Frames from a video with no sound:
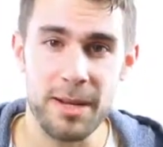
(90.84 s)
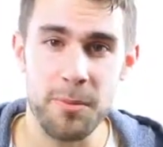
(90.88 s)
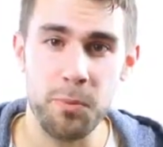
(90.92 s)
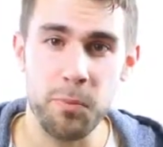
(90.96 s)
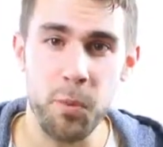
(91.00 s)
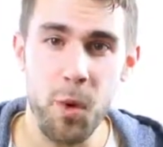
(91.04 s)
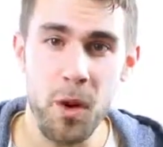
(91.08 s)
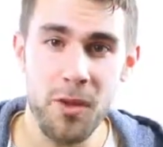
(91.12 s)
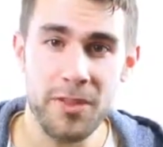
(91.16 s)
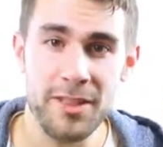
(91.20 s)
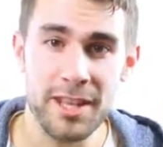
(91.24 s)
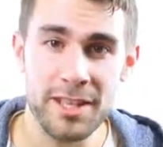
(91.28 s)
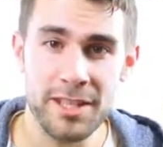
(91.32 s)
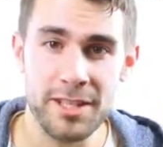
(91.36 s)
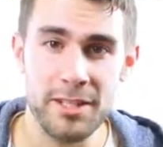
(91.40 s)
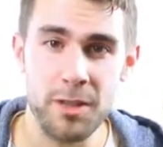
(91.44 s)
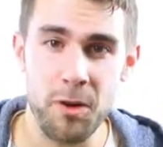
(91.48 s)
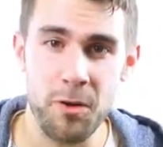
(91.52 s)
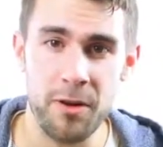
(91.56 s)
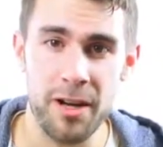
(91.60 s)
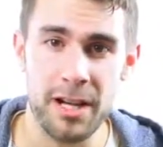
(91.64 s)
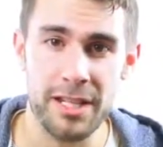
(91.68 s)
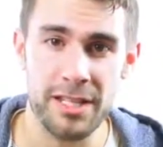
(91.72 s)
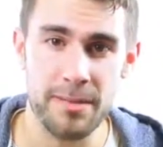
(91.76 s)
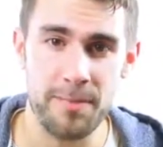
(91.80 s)
what this
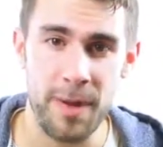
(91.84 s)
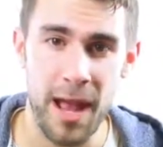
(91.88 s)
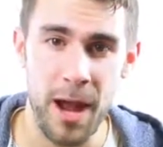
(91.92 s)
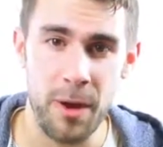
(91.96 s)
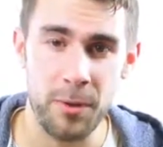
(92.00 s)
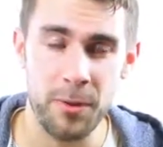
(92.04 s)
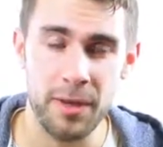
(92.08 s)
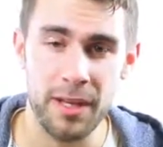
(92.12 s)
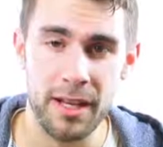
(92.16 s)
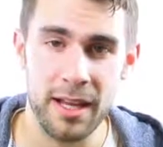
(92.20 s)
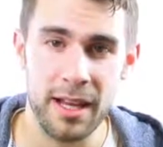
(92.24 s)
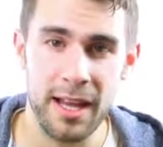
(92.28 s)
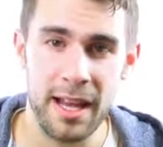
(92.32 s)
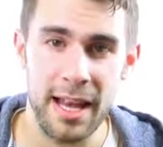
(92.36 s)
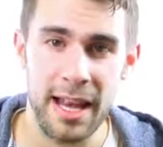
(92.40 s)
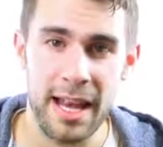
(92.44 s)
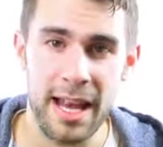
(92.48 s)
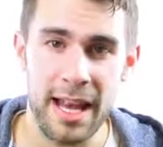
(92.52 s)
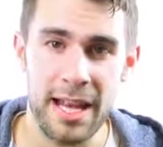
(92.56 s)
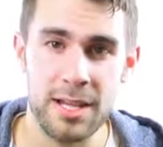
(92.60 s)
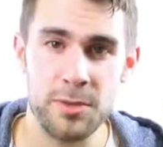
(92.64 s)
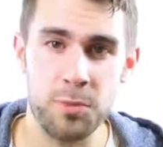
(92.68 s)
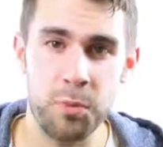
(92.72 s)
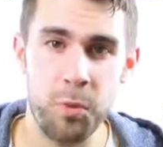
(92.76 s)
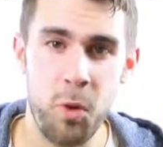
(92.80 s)
story is about
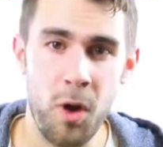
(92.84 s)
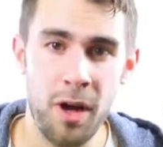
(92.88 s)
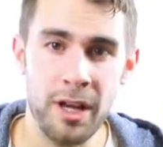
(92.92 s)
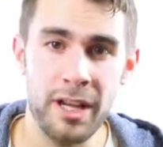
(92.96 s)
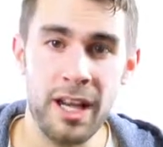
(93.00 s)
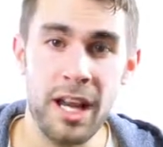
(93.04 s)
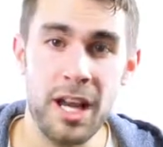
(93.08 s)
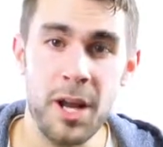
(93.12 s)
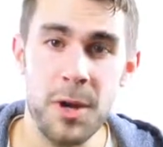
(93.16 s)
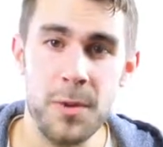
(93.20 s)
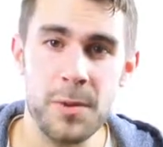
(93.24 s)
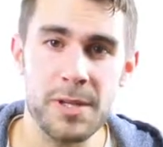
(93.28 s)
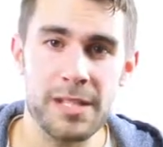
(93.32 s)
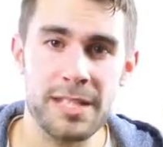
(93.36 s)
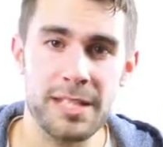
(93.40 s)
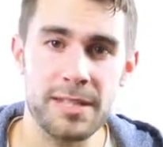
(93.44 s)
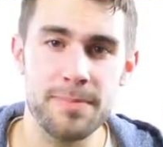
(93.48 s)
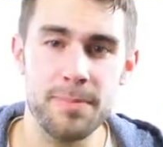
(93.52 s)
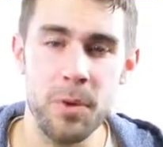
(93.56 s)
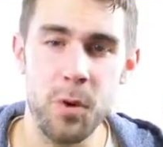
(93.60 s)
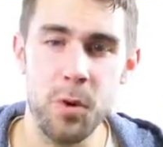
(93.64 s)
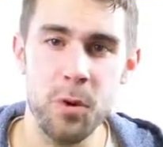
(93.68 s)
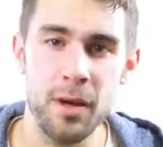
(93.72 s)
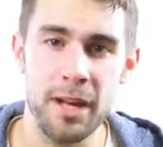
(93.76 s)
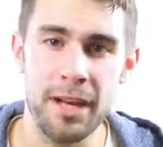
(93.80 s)
is one who is
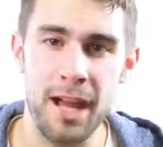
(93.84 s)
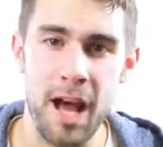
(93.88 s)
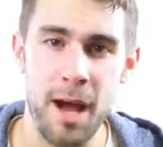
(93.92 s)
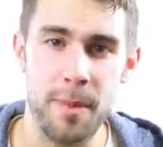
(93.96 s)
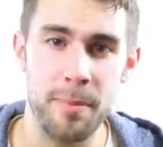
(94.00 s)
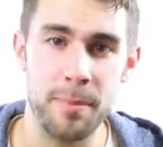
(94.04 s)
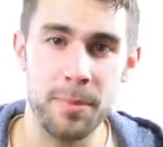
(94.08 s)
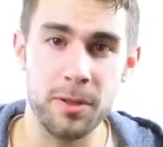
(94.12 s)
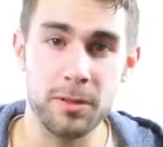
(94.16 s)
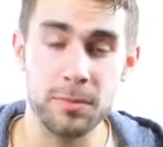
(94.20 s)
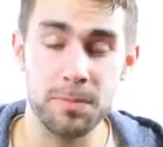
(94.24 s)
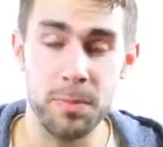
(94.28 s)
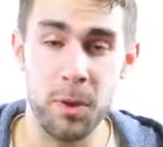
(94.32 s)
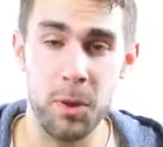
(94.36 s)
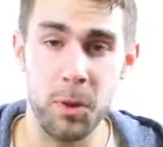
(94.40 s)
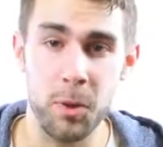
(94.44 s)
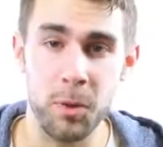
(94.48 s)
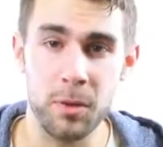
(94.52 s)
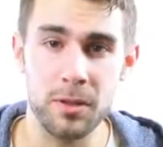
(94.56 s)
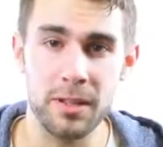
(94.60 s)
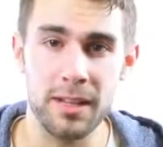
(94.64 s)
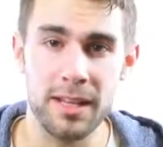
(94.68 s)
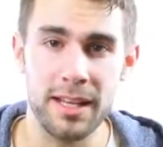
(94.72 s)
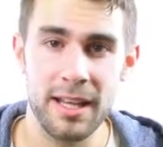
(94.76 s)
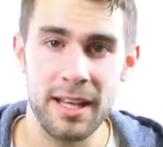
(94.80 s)
small and humble,
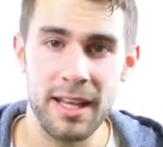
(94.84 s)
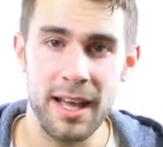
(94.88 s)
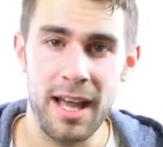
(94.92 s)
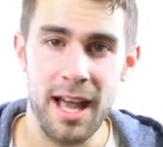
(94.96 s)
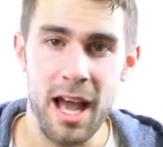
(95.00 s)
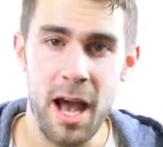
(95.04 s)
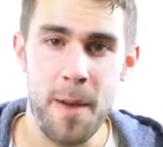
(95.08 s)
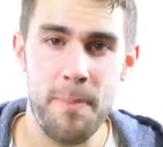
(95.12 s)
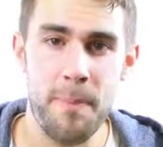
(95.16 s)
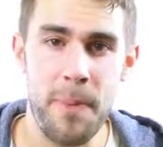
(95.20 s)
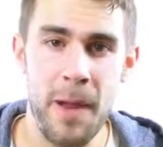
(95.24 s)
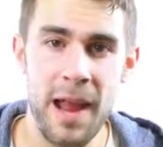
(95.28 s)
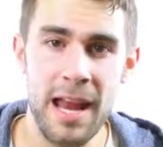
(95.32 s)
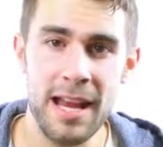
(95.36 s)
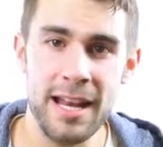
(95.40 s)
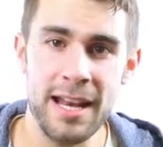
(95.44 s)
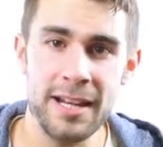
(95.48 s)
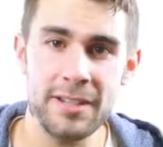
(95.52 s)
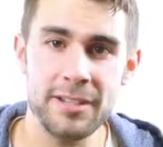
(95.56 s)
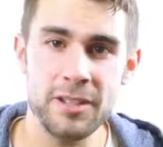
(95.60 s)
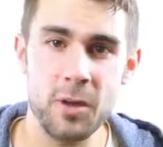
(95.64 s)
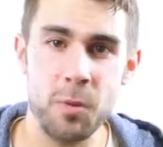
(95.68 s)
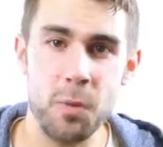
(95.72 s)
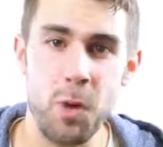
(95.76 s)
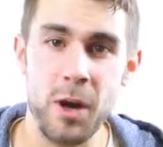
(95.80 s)
Paul, appealing
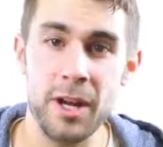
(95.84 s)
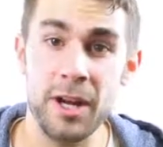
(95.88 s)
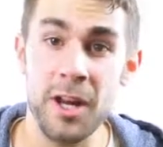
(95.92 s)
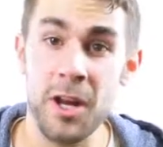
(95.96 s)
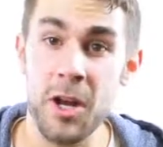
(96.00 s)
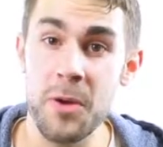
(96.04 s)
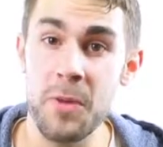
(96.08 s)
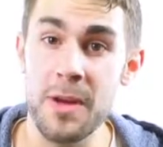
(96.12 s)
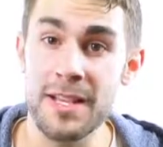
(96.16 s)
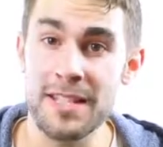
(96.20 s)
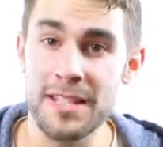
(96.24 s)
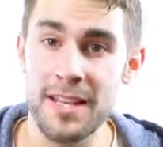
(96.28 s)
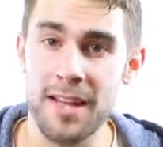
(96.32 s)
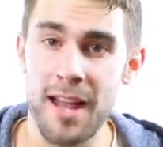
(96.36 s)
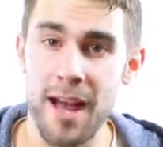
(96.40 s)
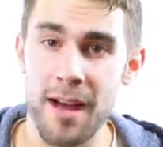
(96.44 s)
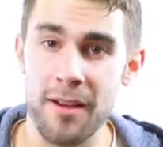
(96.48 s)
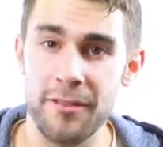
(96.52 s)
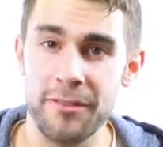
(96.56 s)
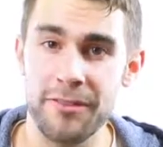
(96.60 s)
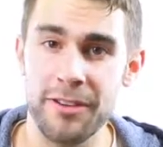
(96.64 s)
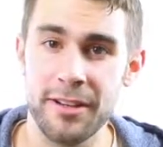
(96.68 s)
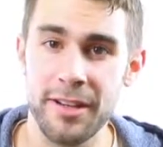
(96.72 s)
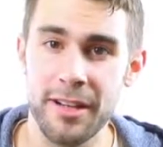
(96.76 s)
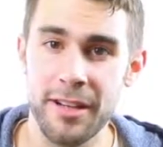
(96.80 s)
to one who is
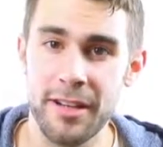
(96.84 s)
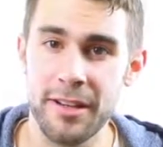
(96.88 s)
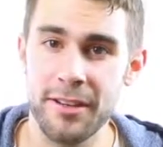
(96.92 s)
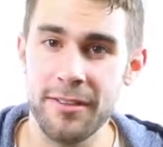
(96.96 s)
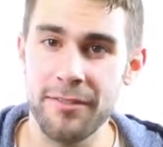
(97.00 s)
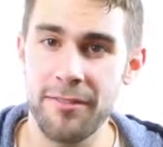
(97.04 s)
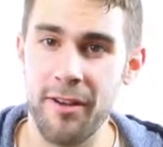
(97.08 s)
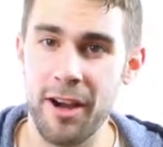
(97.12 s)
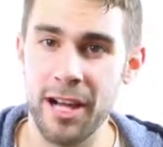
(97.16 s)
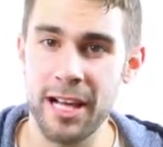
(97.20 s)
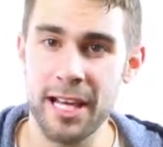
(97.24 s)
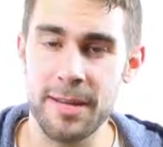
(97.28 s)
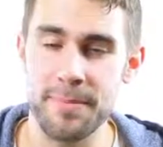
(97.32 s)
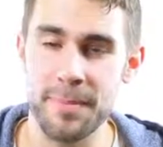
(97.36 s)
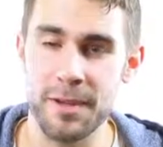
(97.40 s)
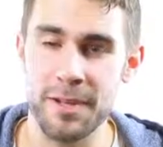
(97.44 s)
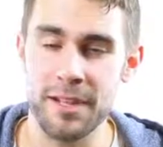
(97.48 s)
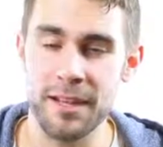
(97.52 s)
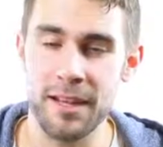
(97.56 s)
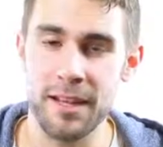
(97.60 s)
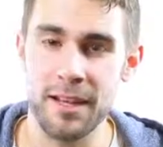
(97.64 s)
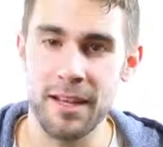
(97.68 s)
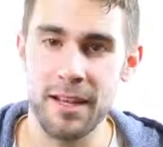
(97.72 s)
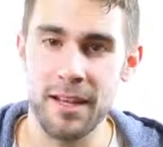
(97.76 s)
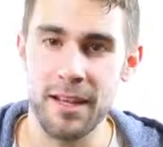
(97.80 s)
love,
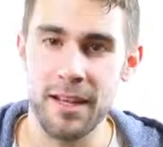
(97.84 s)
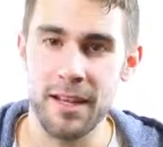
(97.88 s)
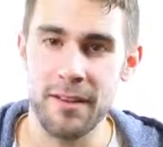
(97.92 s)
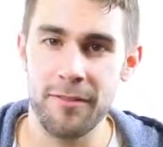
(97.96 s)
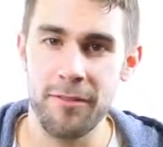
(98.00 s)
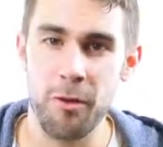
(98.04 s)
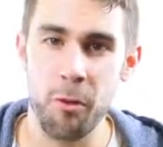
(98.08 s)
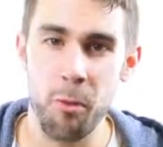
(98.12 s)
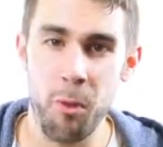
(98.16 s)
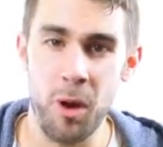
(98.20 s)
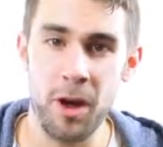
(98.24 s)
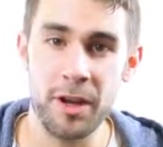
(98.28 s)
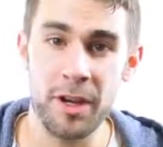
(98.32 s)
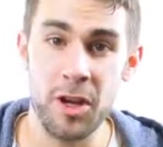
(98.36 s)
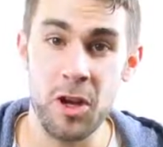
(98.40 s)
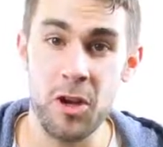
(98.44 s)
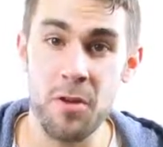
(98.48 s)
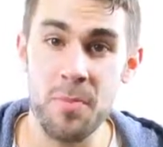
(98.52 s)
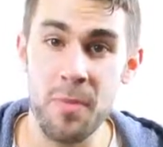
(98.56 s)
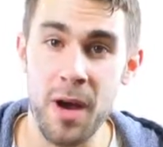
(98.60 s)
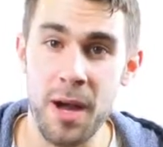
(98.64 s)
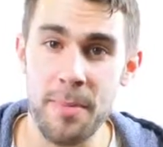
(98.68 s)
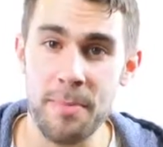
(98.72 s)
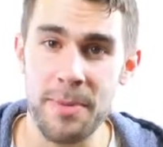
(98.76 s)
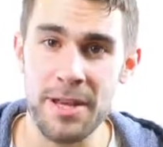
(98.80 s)
Philemon, for one who
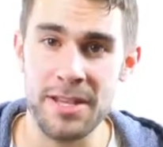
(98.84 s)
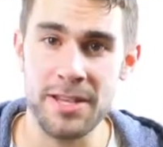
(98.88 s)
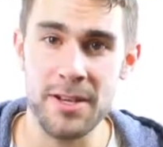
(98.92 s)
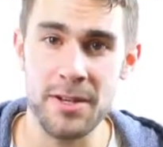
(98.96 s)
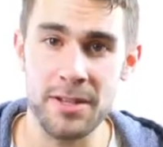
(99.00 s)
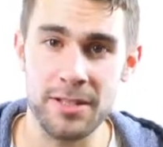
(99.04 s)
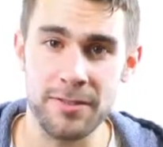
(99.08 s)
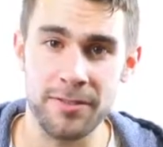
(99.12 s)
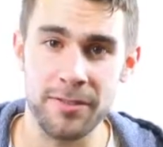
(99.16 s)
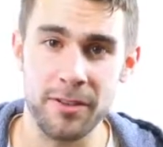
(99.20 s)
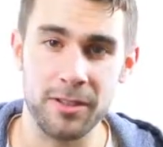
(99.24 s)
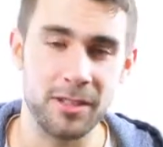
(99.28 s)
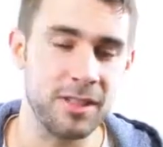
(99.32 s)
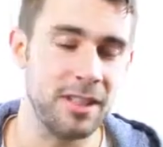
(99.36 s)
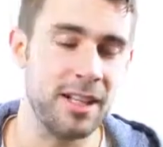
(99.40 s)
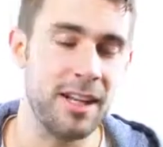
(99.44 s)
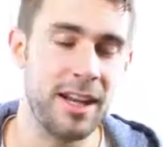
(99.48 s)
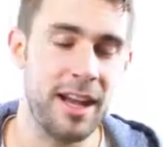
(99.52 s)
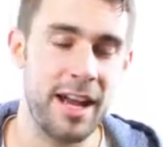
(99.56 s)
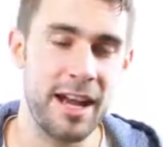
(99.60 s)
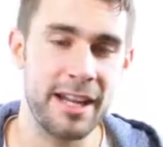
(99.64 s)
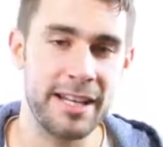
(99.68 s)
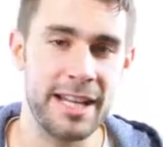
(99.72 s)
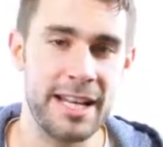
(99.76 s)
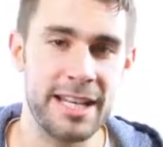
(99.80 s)
might be useful,
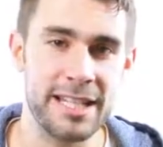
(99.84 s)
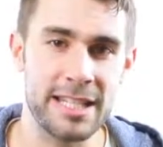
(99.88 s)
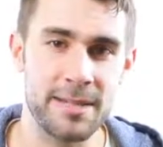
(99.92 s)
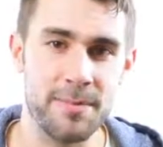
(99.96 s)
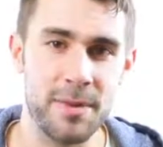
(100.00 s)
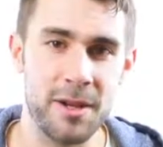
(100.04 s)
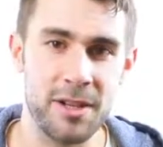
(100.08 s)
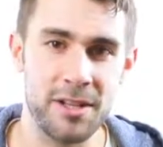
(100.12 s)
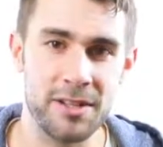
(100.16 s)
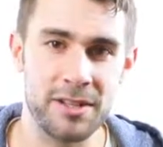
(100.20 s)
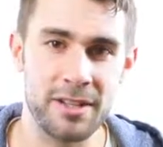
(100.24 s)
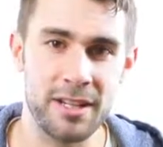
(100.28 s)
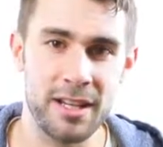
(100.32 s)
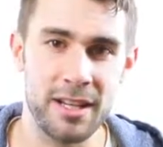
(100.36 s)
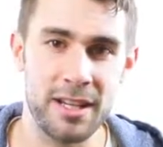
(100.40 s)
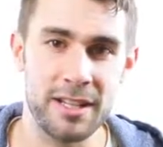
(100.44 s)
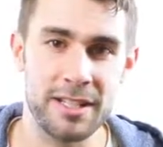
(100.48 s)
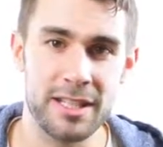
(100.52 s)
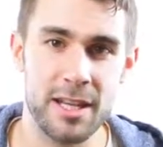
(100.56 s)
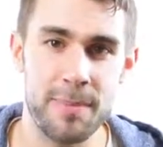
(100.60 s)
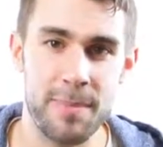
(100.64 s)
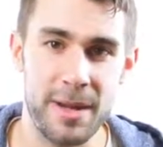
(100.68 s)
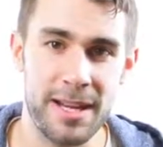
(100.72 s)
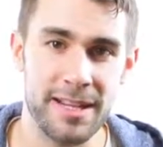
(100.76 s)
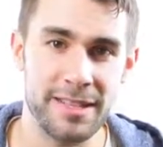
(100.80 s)
Onesimus,
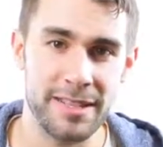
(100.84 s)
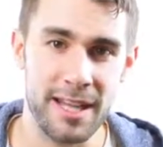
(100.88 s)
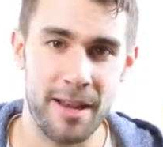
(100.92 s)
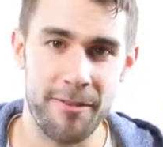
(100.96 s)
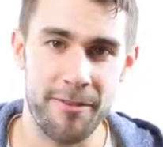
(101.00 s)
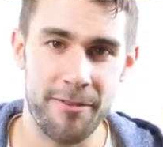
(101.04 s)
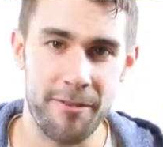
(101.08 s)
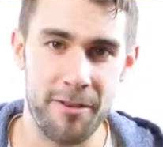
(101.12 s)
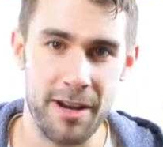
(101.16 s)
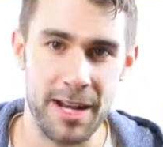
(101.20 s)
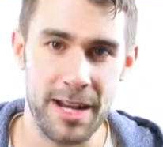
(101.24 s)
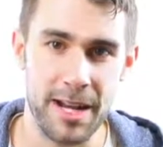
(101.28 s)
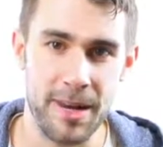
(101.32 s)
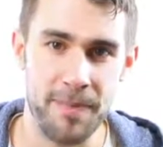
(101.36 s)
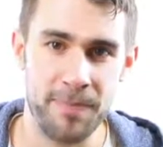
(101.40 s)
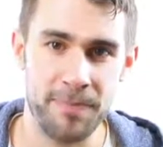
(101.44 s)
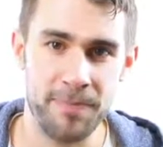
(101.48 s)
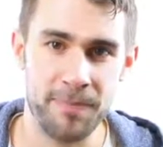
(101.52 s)
to be set free.